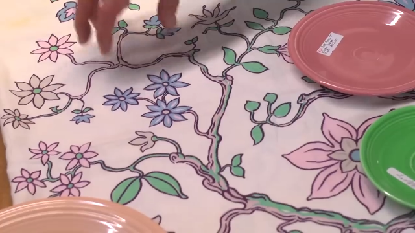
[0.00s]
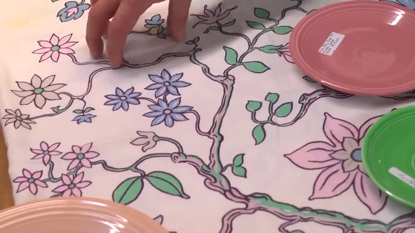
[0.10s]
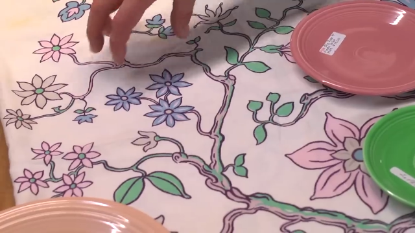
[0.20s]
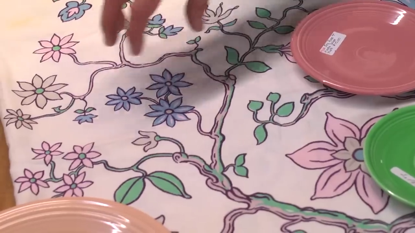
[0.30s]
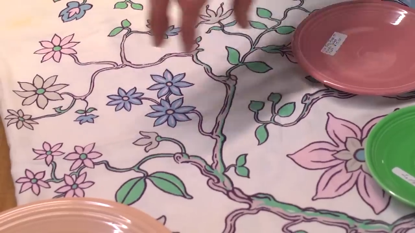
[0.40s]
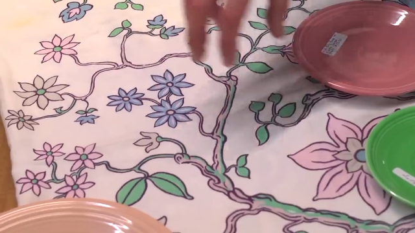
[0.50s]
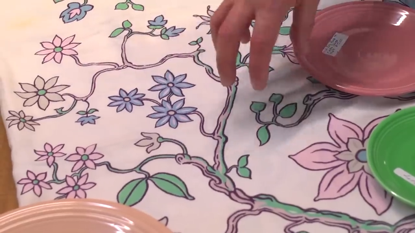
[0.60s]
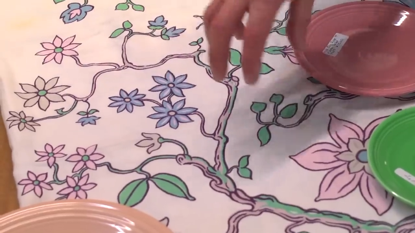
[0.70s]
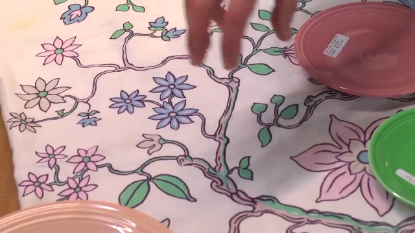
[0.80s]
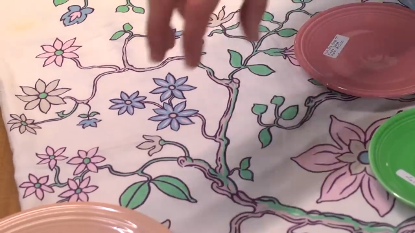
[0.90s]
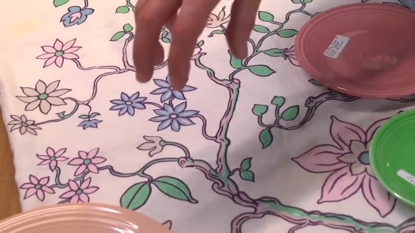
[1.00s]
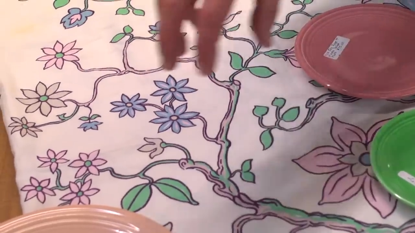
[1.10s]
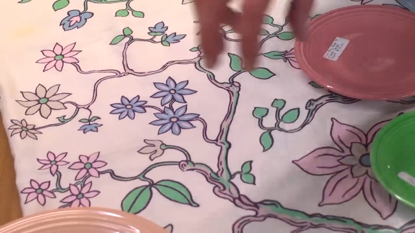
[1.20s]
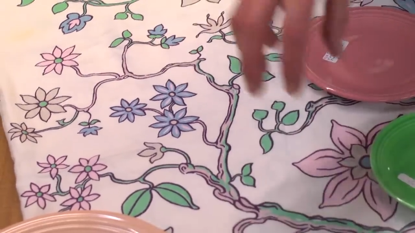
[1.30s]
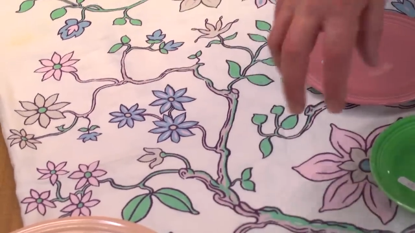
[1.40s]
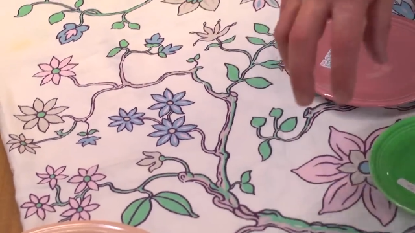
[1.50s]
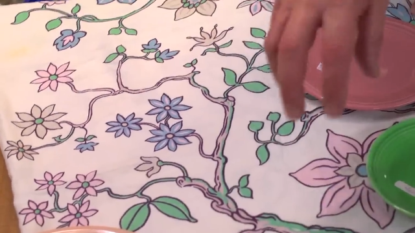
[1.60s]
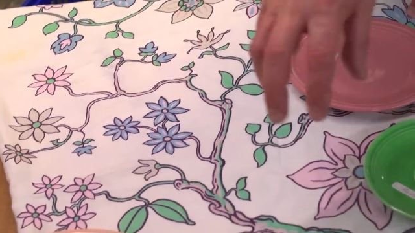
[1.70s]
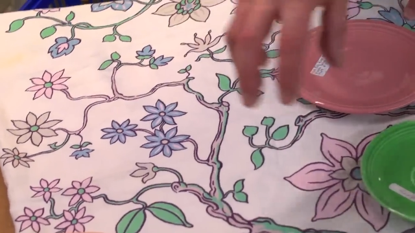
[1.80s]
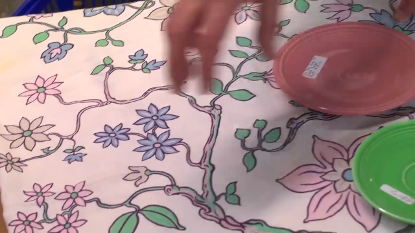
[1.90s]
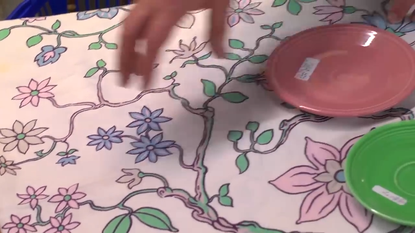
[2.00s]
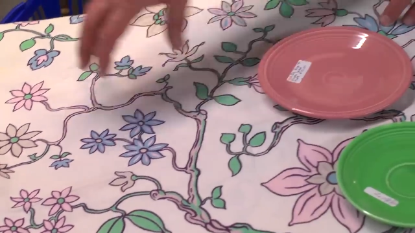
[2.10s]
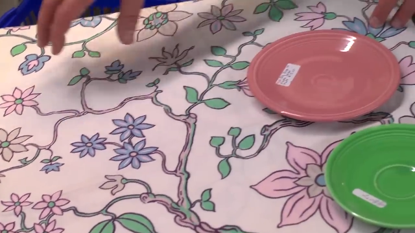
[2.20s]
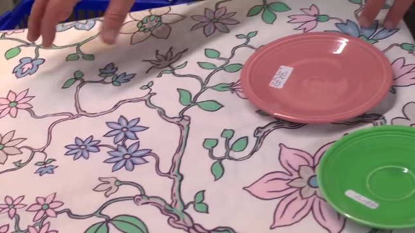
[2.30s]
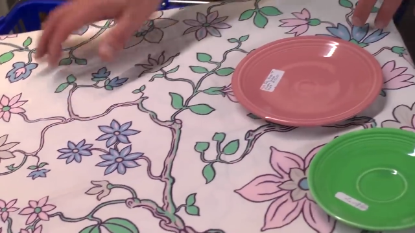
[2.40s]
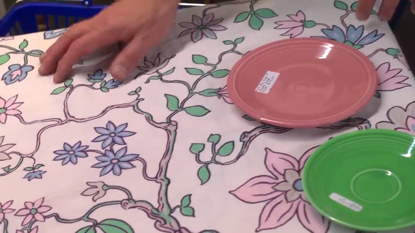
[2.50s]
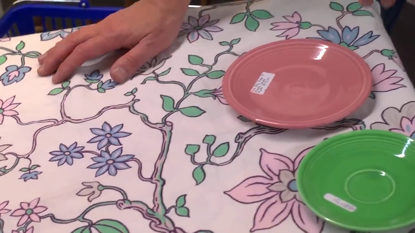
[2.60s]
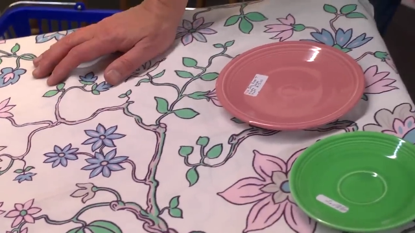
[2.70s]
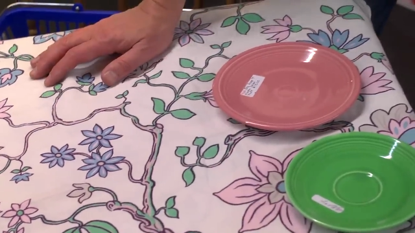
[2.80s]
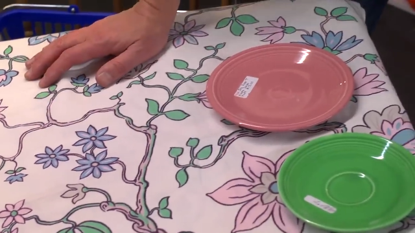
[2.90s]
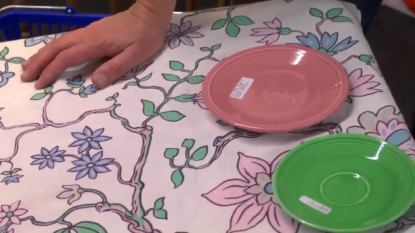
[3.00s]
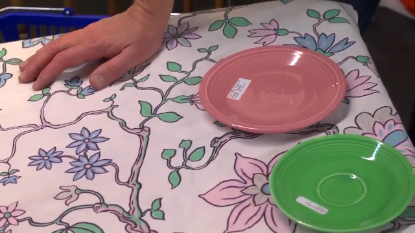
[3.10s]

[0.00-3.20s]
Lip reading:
(no speaker visible)